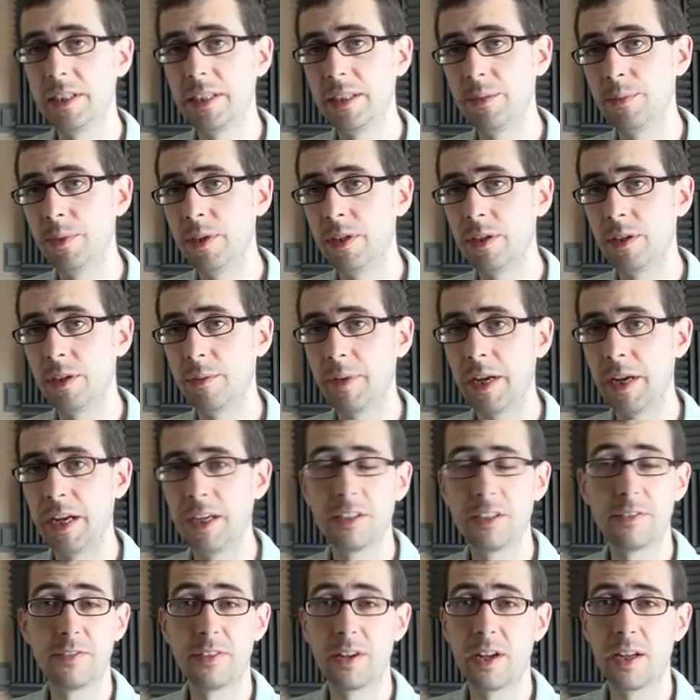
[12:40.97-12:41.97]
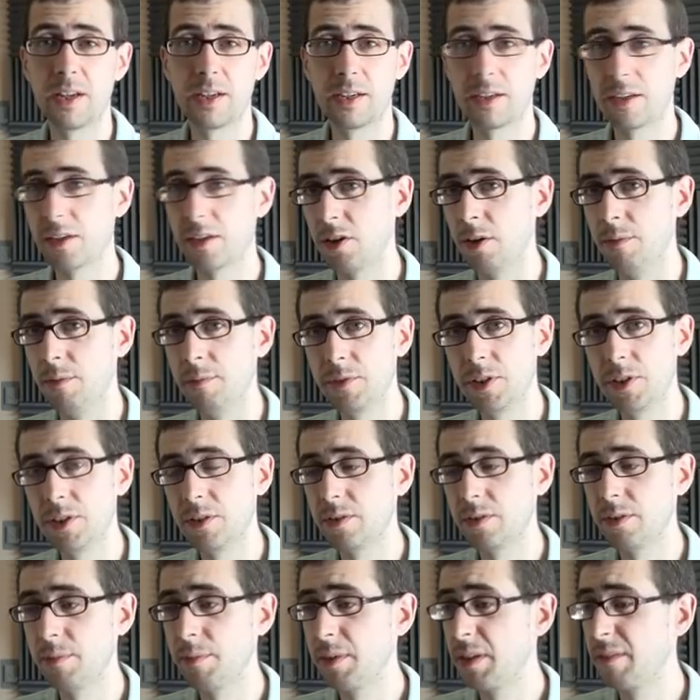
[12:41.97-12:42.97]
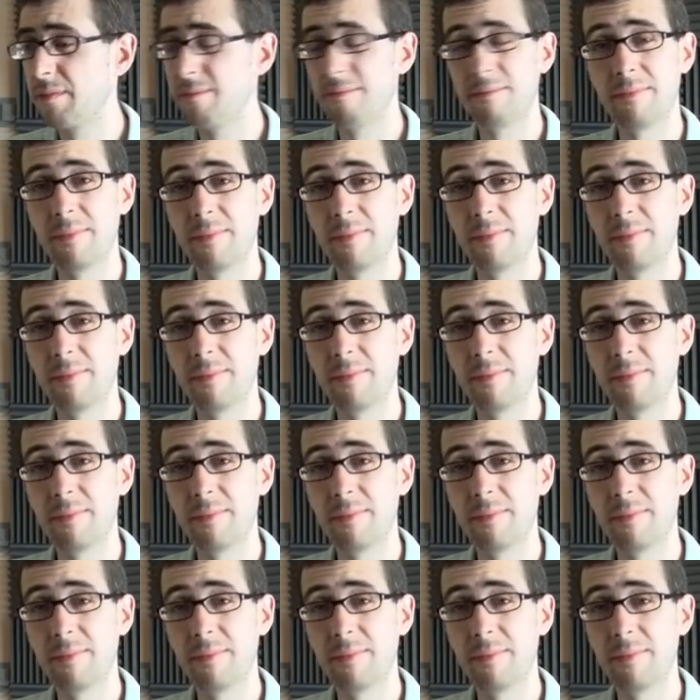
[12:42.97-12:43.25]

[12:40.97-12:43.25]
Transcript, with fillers: E window manager for like Compton or something.